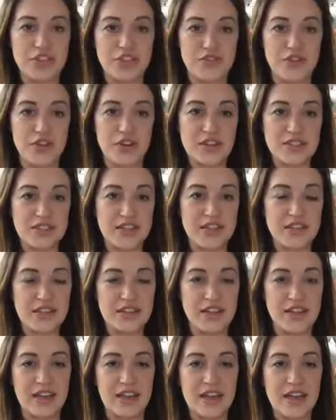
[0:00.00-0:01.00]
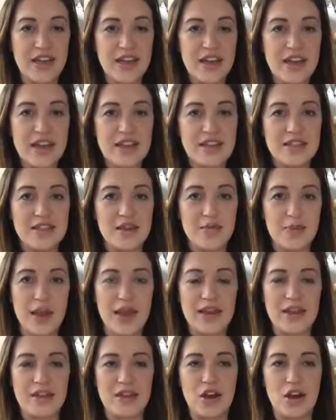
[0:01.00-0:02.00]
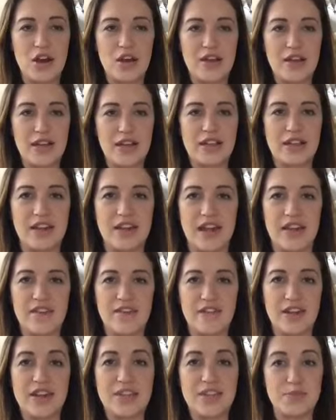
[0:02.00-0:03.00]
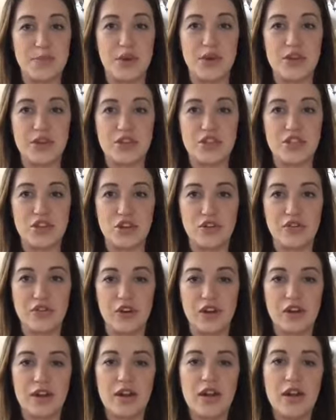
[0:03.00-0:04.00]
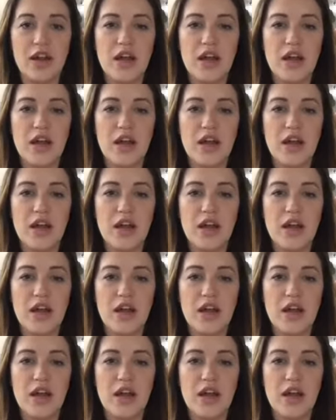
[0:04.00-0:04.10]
as far as healing the pain and the heartache that I've experienced so far.